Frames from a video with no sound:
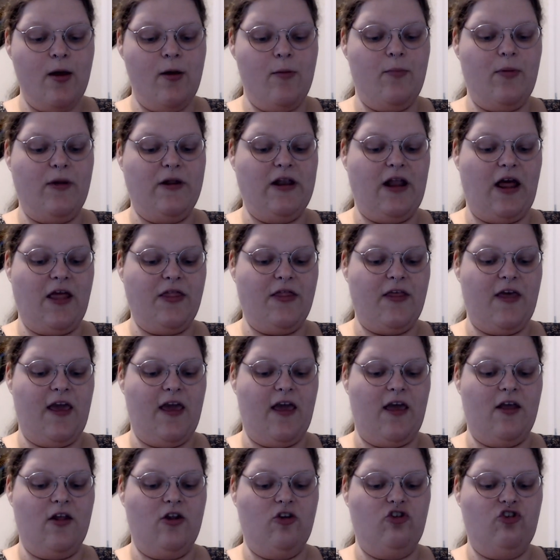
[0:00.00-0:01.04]
but
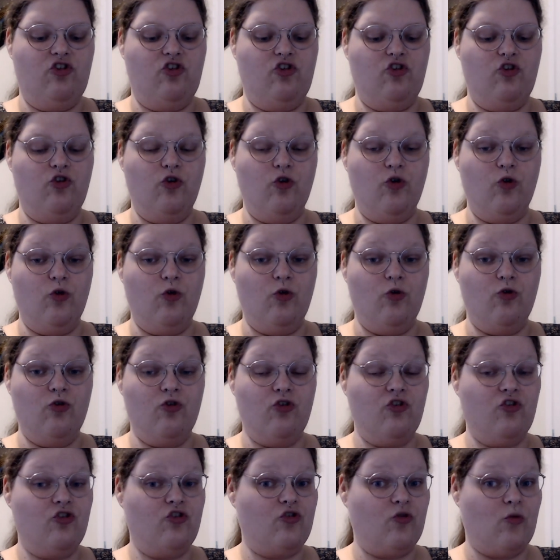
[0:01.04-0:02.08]
nothing too
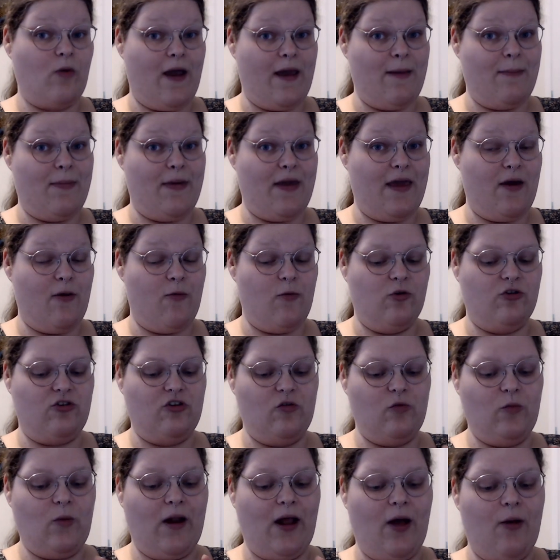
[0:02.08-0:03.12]
stripy, which
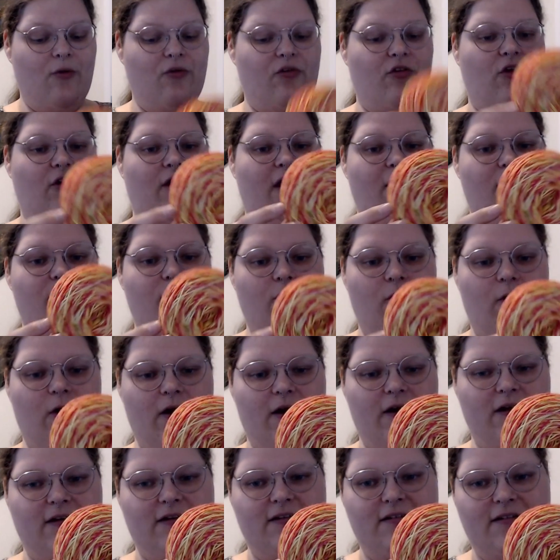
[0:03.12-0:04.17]
is what I was looking for.